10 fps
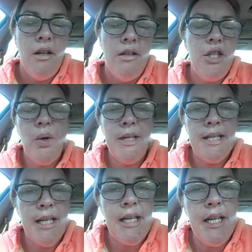do a
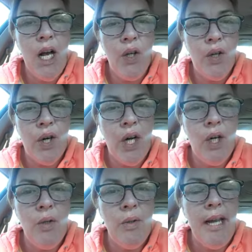study on their
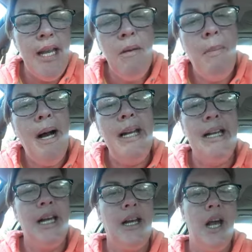own. Anybody
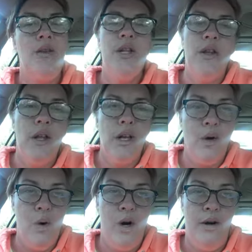could go to the
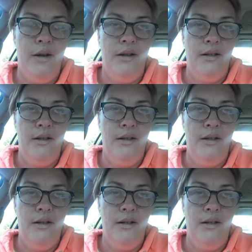Lord.